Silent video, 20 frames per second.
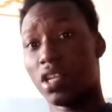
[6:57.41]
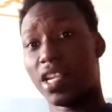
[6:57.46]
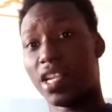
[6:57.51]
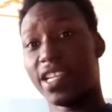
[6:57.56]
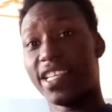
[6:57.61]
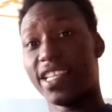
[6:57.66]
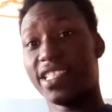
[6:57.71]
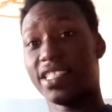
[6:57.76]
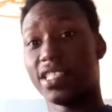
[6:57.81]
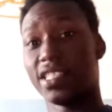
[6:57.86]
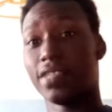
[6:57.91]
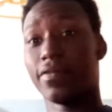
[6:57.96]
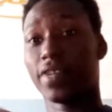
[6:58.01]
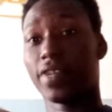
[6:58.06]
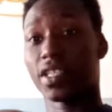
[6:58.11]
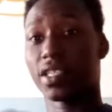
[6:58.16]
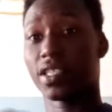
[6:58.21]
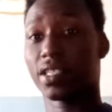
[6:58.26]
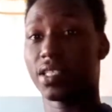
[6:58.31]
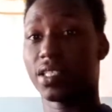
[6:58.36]
LinkedIn
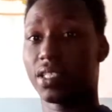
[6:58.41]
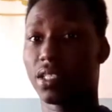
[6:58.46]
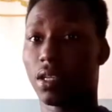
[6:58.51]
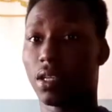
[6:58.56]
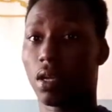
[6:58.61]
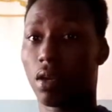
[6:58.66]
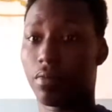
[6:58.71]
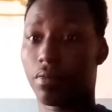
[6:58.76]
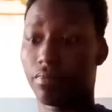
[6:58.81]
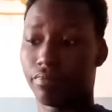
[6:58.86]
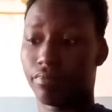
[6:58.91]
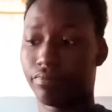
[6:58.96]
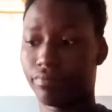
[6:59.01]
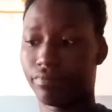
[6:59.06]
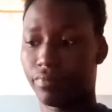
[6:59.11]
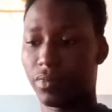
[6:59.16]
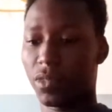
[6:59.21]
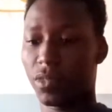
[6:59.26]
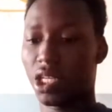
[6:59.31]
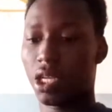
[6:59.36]
versus Instagram.
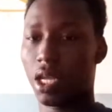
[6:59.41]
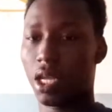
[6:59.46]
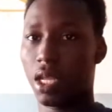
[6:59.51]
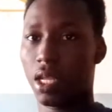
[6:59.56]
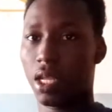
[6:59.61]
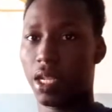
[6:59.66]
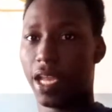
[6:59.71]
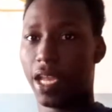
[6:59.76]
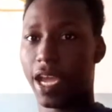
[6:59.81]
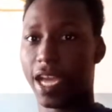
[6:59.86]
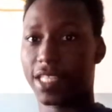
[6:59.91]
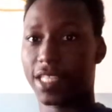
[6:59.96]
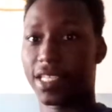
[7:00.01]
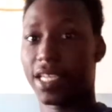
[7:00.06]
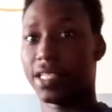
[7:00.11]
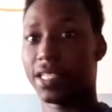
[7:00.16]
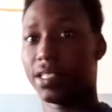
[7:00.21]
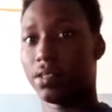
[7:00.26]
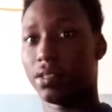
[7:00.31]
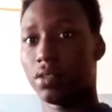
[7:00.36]
Like I
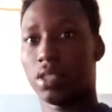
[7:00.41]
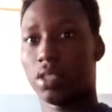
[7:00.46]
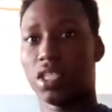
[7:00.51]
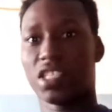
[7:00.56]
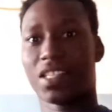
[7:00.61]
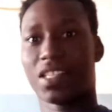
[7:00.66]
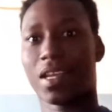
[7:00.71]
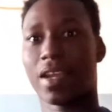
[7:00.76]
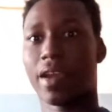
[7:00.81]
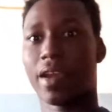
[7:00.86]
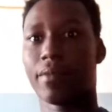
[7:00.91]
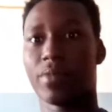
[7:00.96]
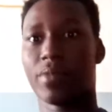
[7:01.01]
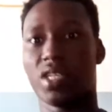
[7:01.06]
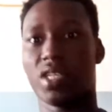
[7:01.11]
said, Instagram